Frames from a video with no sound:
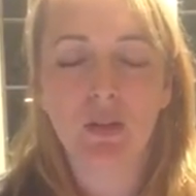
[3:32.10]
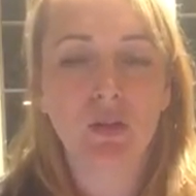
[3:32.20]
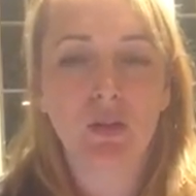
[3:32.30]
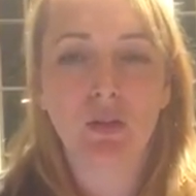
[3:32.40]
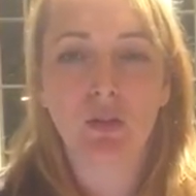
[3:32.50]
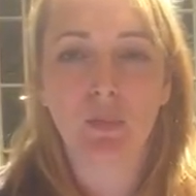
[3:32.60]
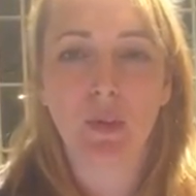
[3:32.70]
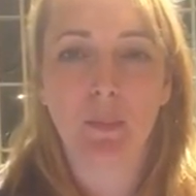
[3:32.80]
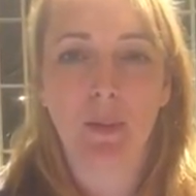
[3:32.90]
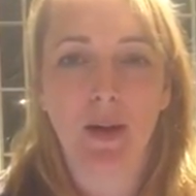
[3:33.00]
You could group
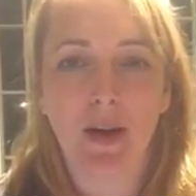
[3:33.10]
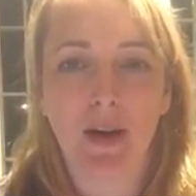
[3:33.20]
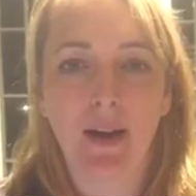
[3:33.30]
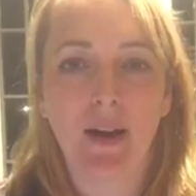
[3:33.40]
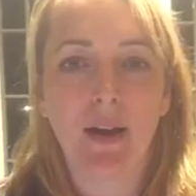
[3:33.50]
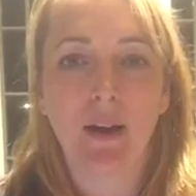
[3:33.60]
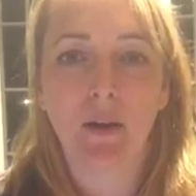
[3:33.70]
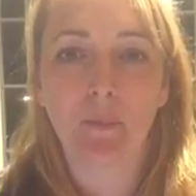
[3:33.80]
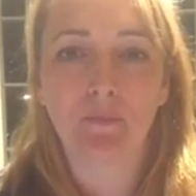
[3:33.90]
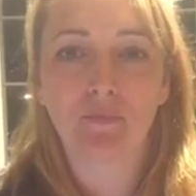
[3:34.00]
it by
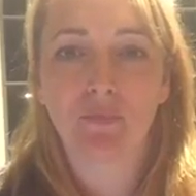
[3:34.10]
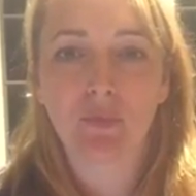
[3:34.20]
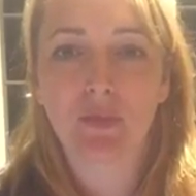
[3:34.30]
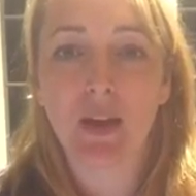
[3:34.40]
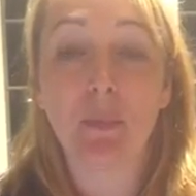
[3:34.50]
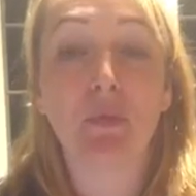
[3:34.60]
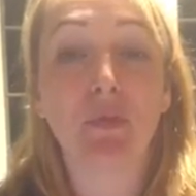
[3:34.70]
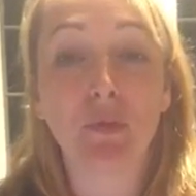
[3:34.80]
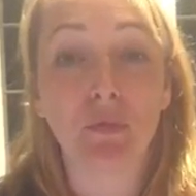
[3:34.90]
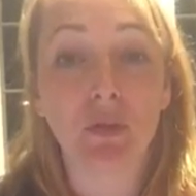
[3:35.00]
type of
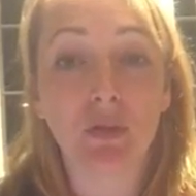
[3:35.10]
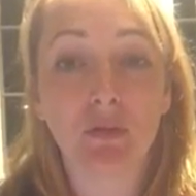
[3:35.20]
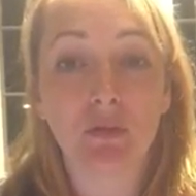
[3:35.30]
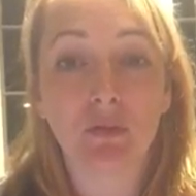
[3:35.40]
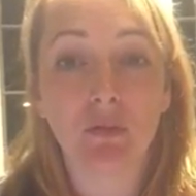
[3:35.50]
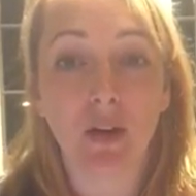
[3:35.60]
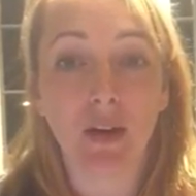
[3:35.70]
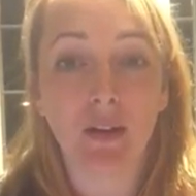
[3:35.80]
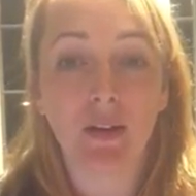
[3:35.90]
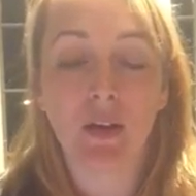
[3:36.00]
food,
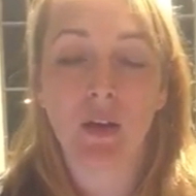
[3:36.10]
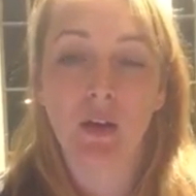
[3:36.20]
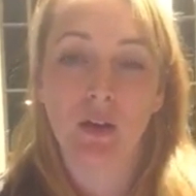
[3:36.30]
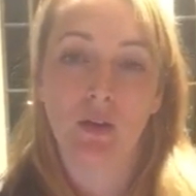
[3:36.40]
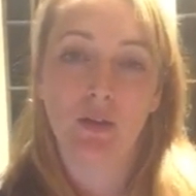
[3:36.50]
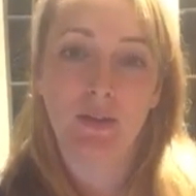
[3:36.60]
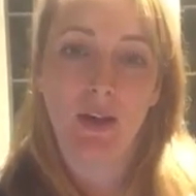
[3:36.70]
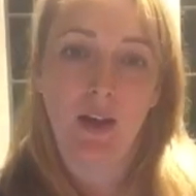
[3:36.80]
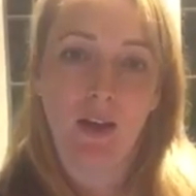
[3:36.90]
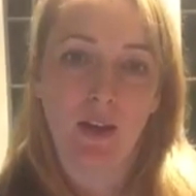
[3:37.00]
right? You could
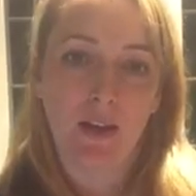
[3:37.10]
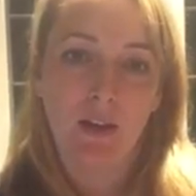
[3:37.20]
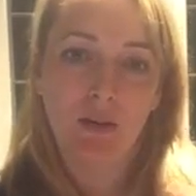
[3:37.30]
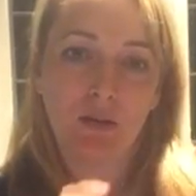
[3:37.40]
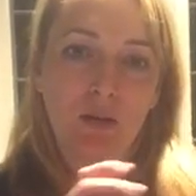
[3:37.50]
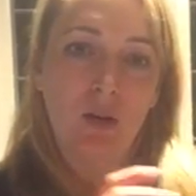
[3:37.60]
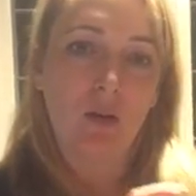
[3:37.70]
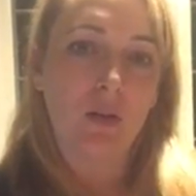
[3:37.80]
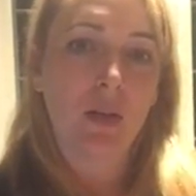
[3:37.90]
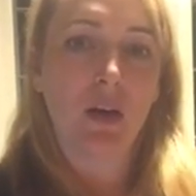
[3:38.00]
say, here's
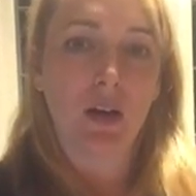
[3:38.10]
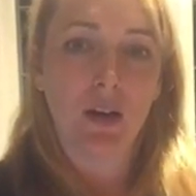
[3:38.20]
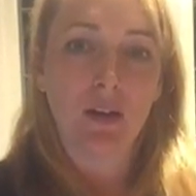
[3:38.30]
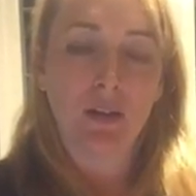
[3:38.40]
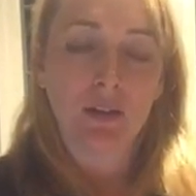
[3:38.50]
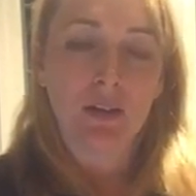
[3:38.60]
all the